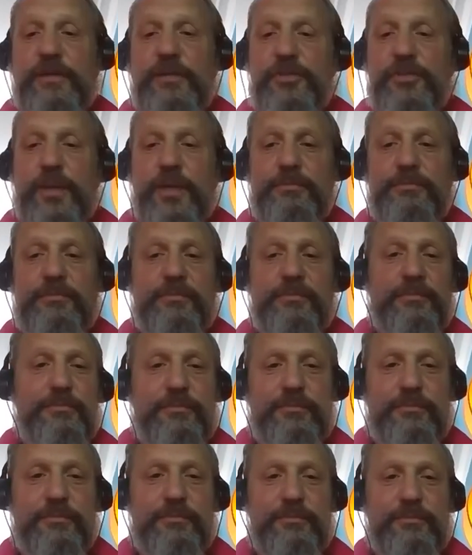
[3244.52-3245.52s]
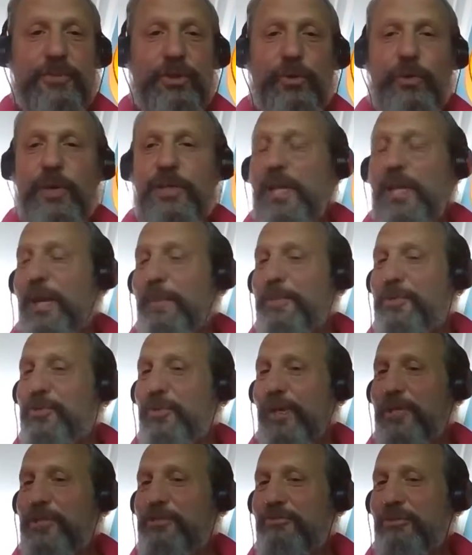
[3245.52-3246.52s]
as well. Always happy to
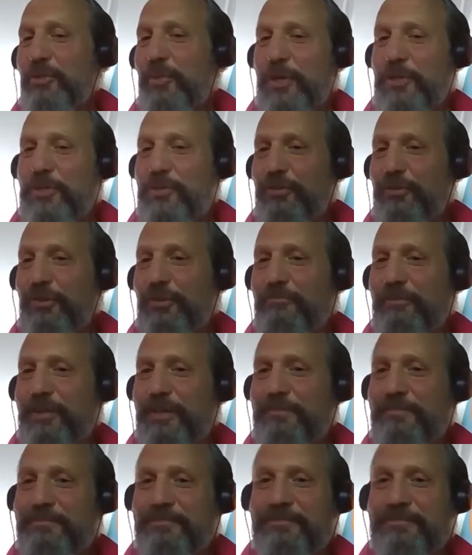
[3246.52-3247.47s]
answer a question or 3.